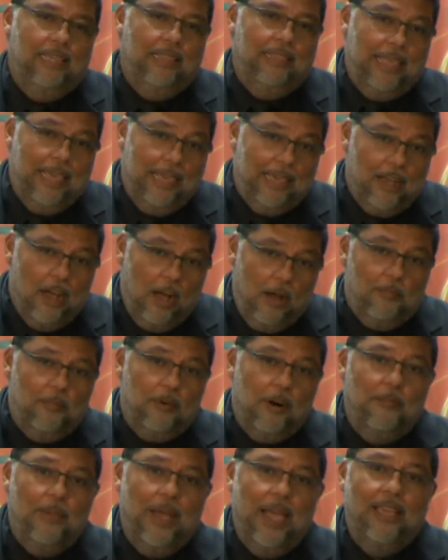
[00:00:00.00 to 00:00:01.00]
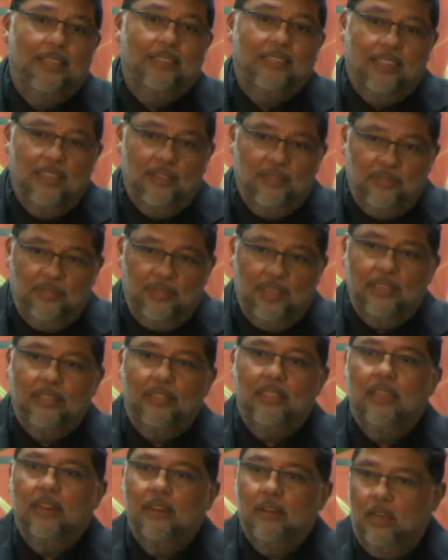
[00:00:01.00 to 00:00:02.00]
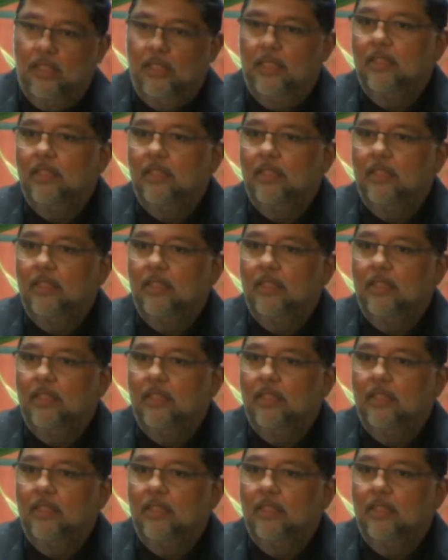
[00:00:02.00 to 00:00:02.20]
They compromise their faith in